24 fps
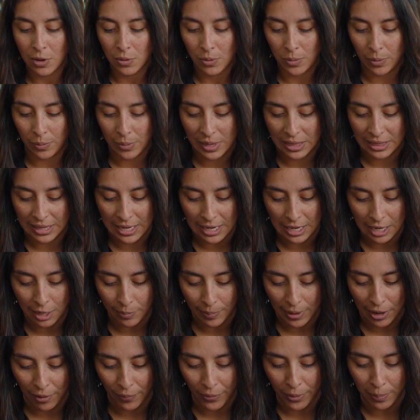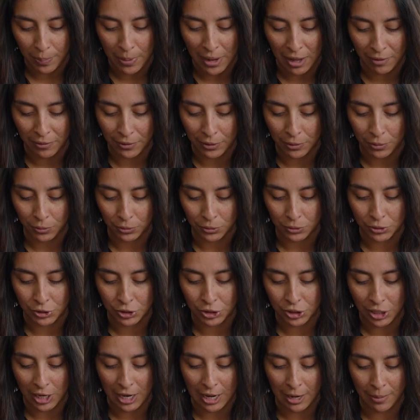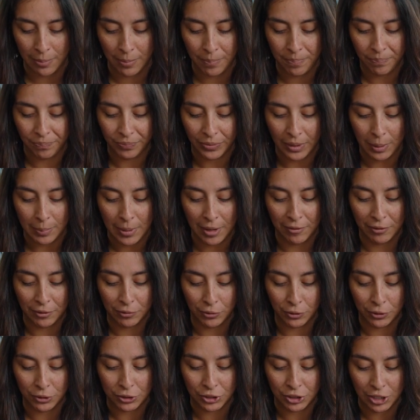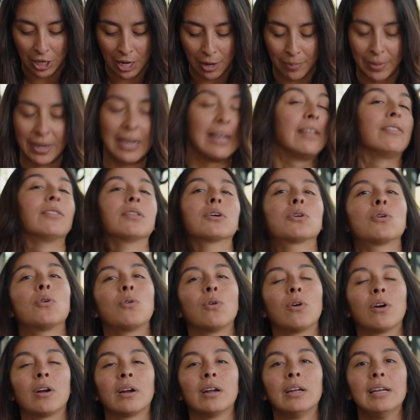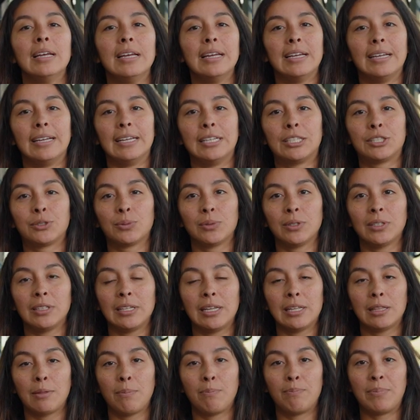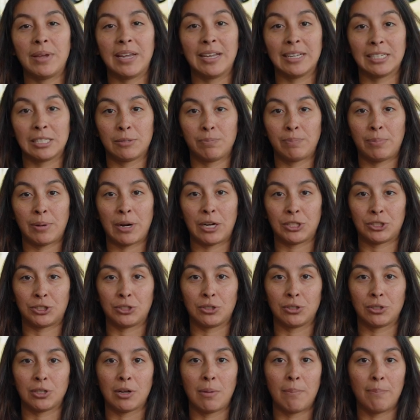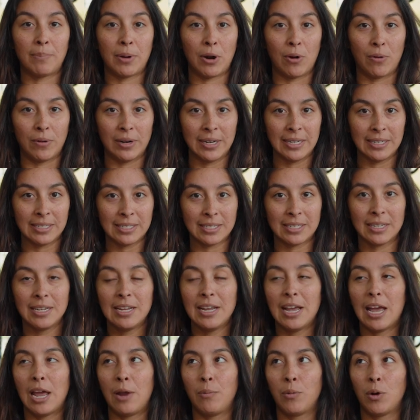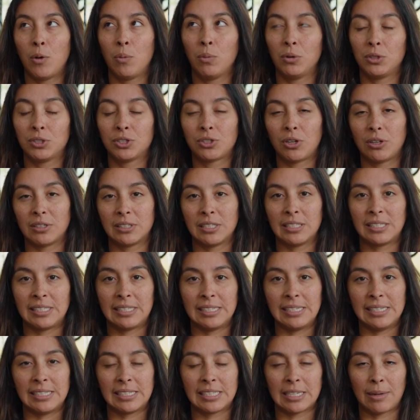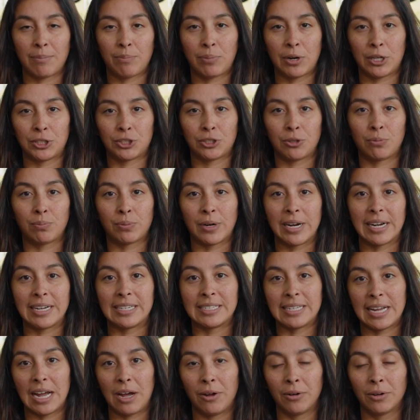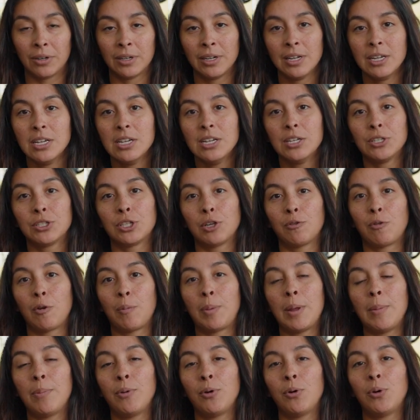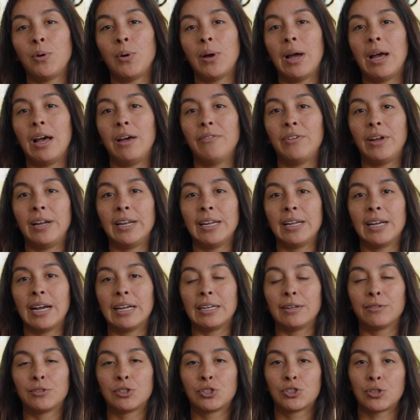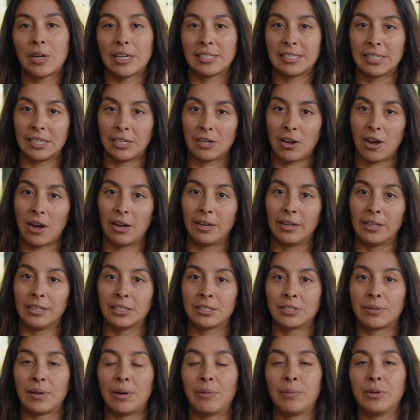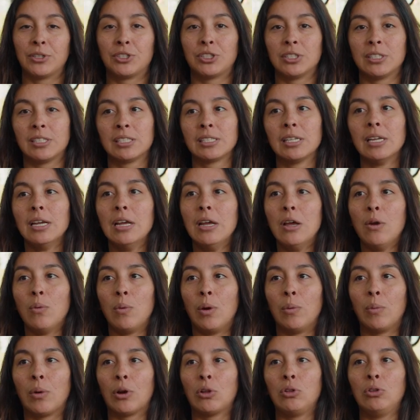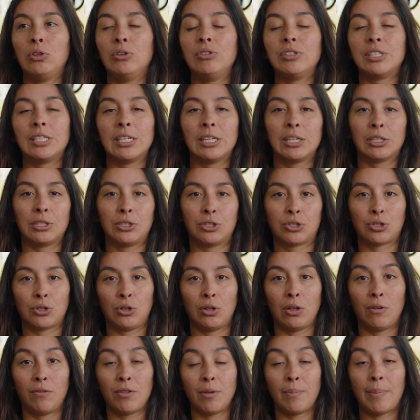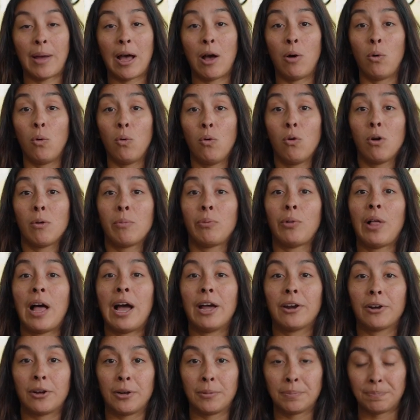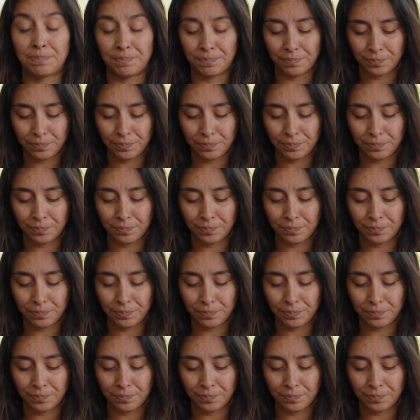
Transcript: When we think about the pelvic floor's job in the core, it's really the biggest pressure component, and where we'll start to see some pressure breakdown. So for people who have any kind of stress incontinence, right, which is when we're losing control of the bowel or bladder,